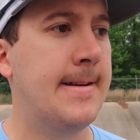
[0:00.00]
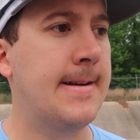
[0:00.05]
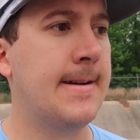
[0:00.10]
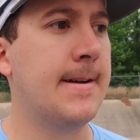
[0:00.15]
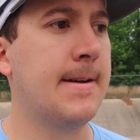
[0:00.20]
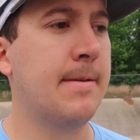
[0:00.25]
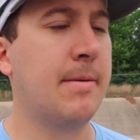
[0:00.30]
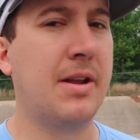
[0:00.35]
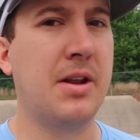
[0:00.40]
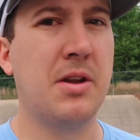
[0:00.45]

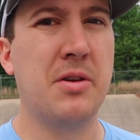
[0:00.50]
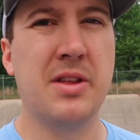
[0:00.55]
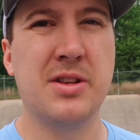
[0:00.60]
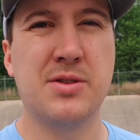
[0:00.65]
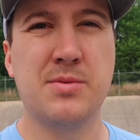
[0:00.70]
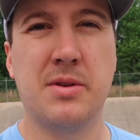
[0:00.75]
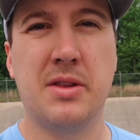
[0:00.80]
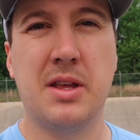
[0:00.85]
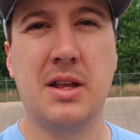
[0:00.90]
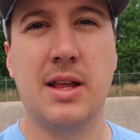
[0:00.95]
I know
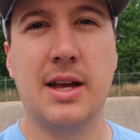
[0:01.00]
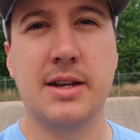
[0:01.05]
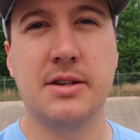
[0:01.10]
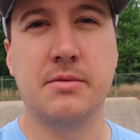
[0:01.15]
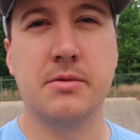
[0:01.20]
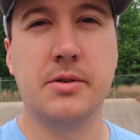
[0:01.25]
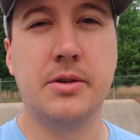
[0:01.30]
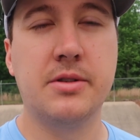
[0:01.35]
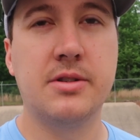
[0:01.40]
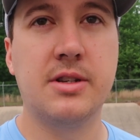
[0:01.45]
that's where they like
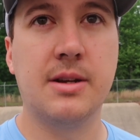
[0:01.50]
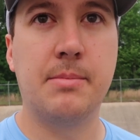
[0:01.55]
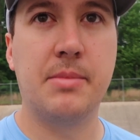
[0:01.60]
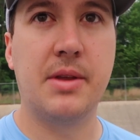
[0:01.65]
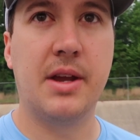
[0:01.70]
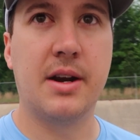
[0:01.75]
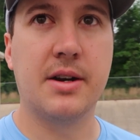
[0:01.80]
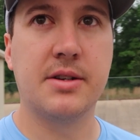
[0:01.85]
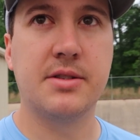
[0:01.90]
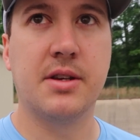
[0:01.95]
to roost
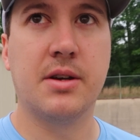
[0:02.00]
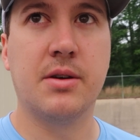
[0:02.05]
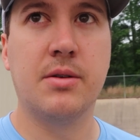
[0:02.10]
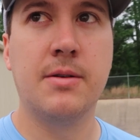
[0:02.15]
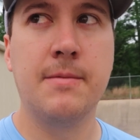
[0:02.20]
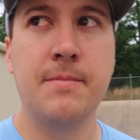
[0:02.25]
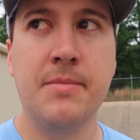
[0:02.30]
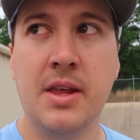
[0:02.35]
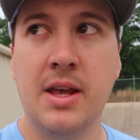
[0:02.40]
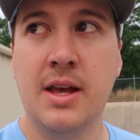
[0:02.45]
up there.
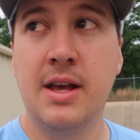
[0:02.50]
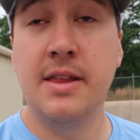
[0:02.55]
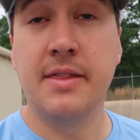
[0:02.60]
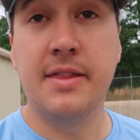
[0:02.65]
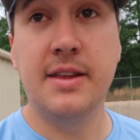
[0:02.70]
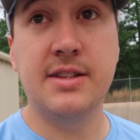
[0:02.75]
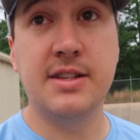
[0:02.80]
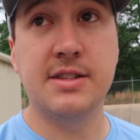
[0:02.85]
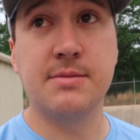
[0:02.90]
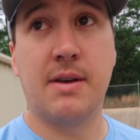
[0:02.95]
So
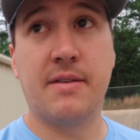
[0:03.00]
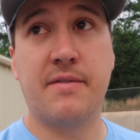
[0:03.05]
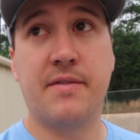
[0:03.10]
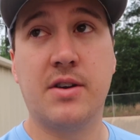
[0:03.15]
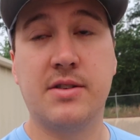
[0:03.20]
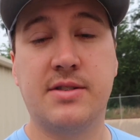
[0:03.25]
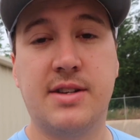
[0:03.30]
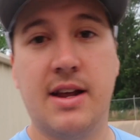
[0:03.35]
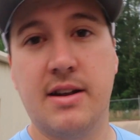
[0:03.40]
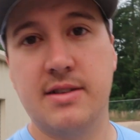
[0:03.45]
this is my
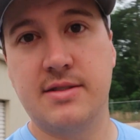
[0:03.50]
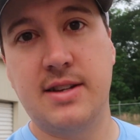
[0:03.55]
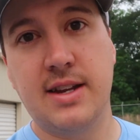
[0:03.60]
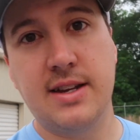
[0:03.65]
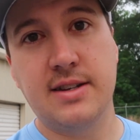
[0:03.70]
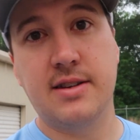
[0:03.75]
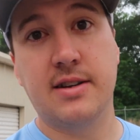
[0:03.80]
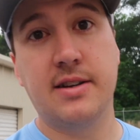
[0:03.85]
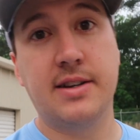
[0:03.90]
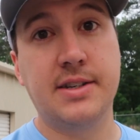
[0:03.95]
first
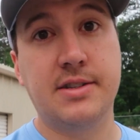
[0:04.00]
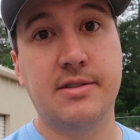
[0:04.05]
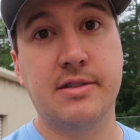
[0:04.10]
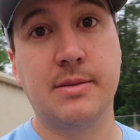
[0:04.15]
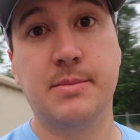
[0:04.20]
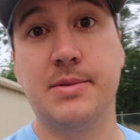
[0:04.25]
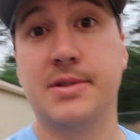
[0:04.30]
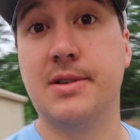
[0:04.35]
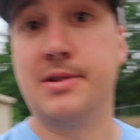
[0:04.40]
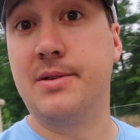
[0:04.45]
out-of-state turkey
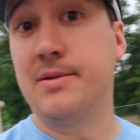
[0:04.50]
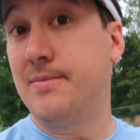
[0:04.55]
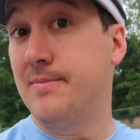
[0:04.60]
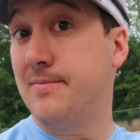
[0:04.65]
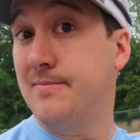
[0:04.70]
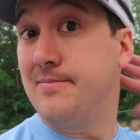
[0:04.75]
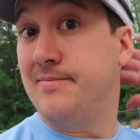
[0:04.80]
trip, so